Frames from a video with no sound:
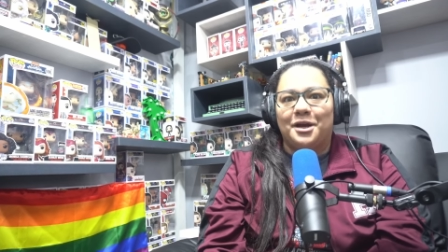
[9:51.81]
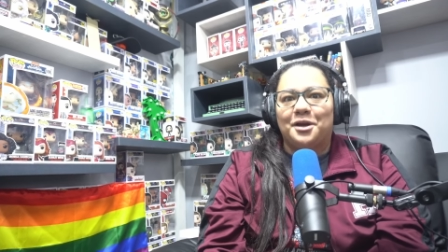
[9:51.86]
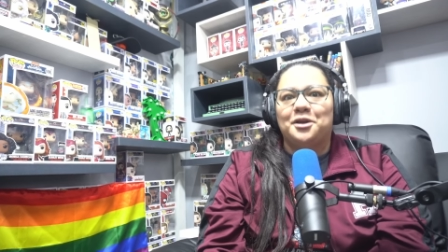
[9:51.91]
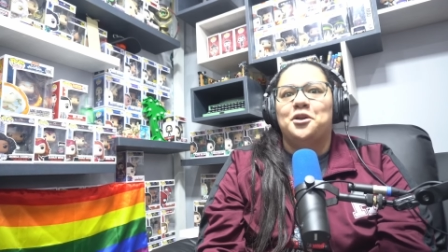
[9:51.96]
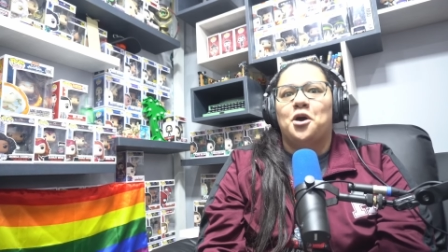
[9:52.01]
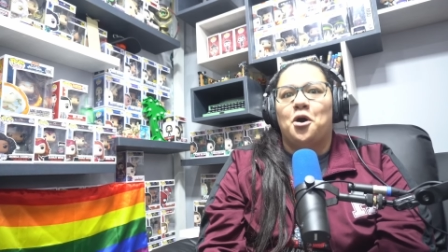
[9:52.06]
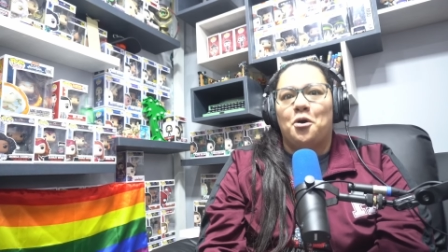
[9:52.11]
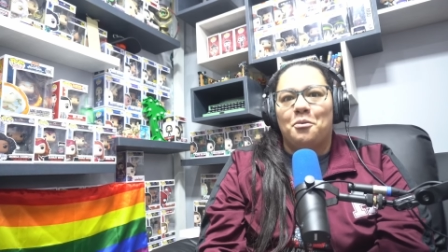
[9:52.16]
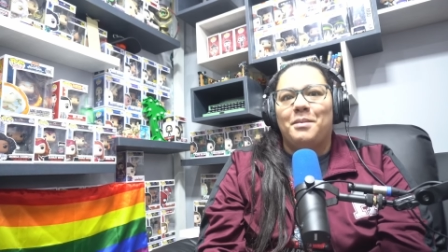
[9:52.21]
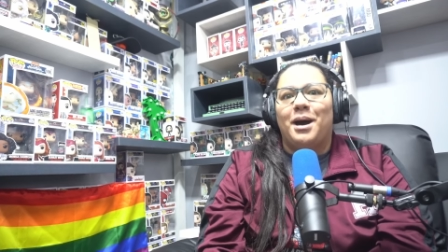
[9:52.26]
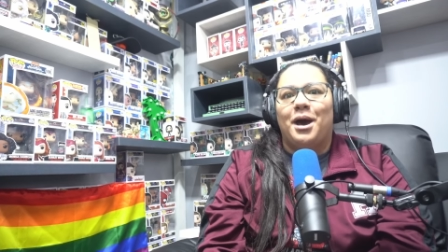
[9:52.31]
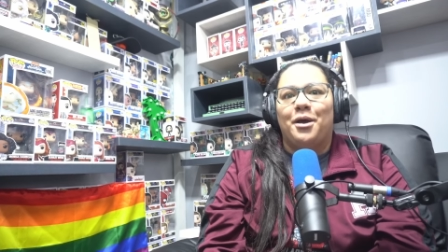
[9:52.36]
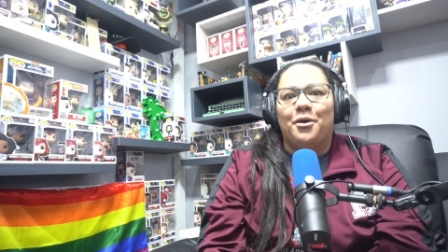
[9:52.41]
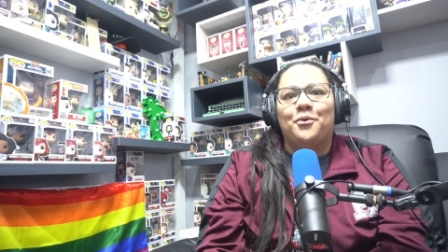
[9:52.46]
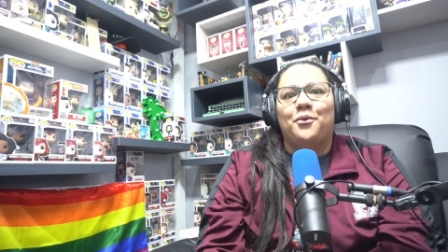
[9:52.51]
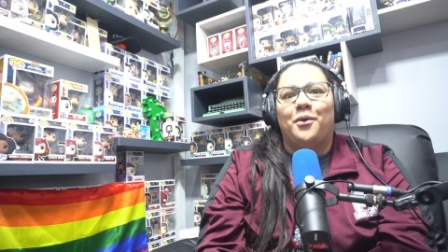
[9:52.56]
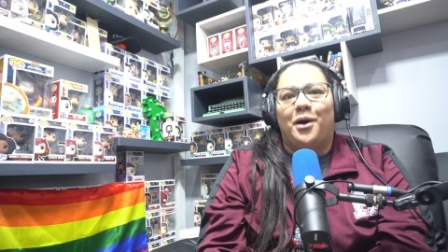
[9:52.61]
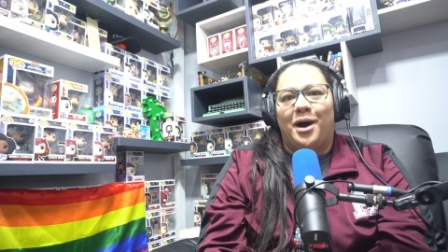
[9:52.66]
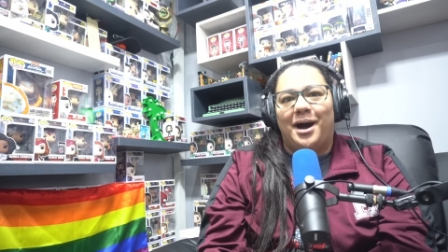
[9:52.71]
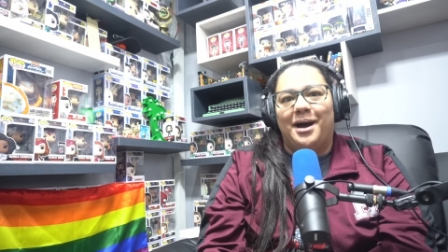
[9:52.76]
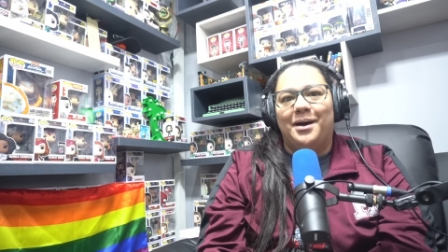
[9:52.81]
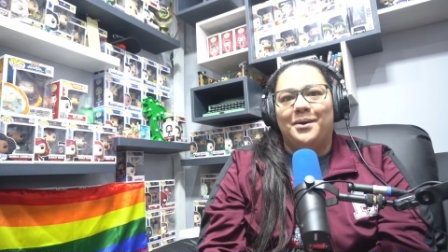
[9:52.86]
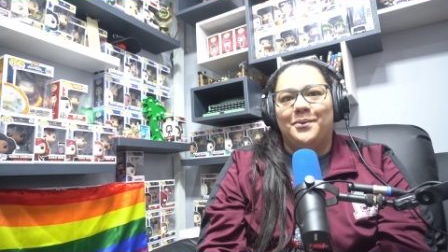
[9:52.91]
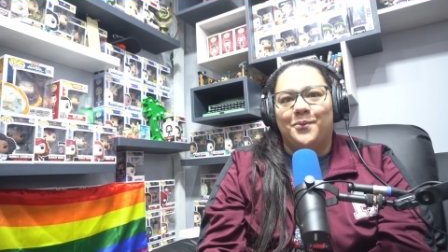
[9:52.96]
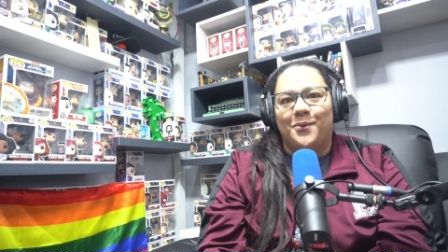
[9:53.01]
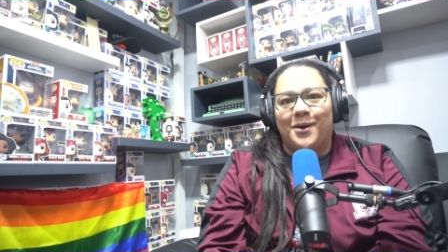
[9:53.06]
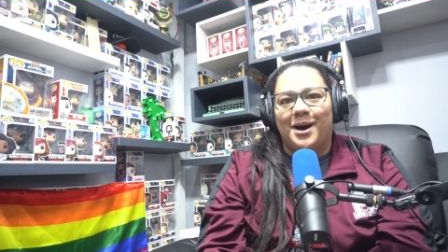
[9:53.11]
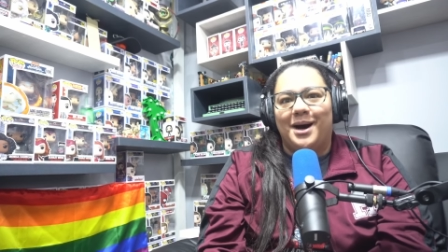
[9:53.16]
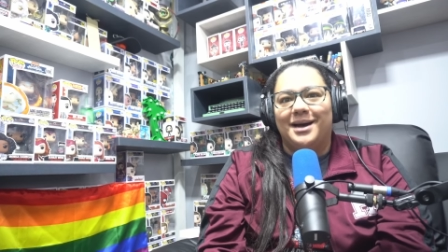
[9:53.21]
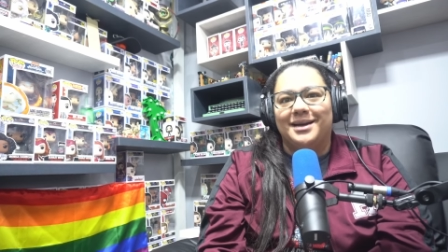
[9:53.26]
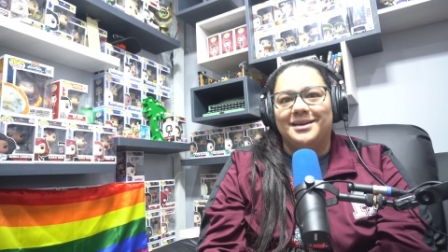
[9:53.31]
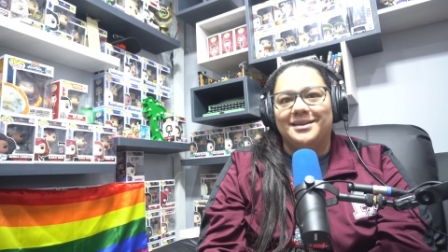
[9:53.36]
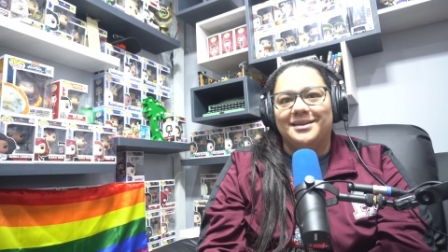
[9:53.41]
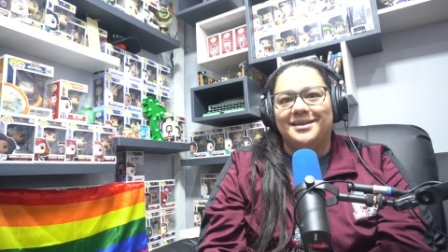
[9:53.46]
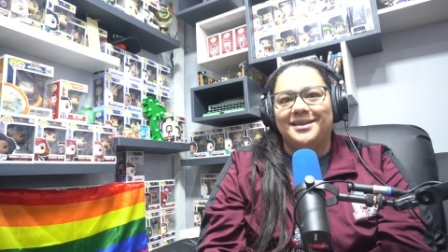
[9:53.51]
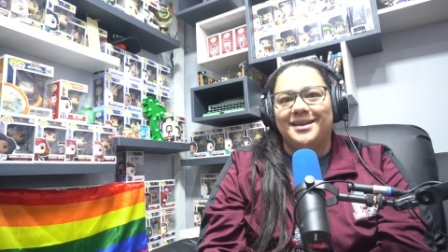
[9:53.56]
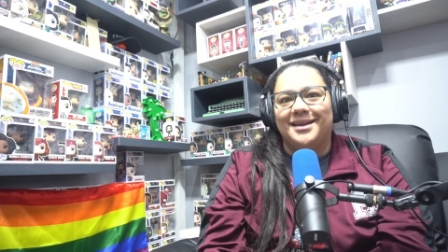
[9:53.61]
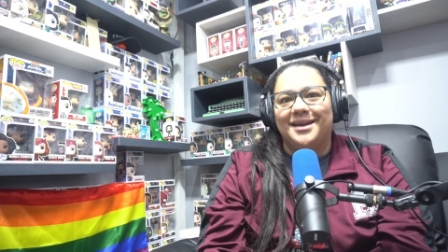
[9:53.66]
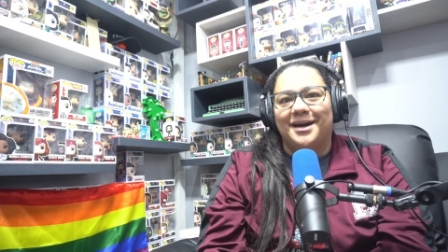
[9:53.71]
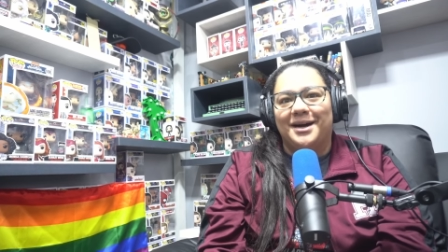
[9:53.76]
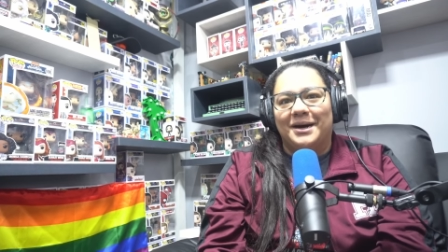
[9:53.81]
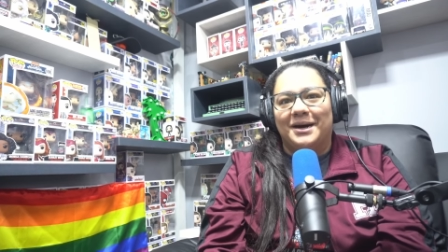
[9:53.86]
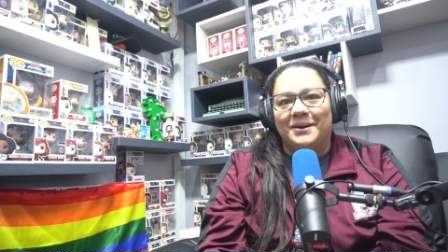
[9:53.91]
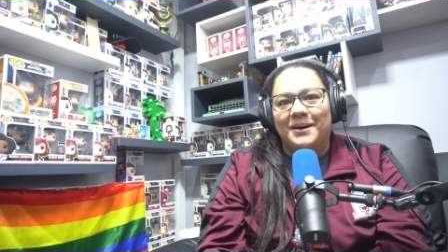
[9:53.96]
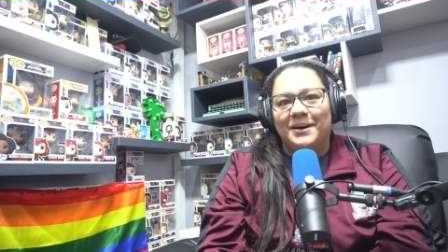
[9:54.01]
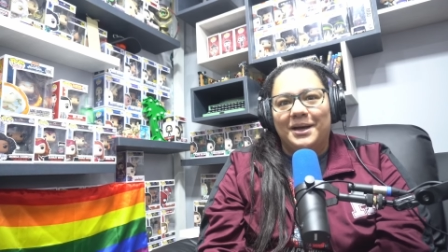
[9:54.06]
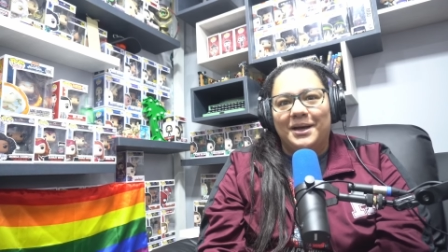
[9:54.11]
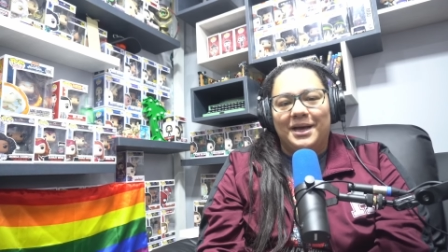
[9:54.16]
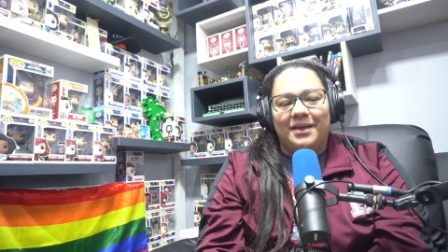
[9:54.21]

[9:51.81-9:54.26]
no matter what what you know,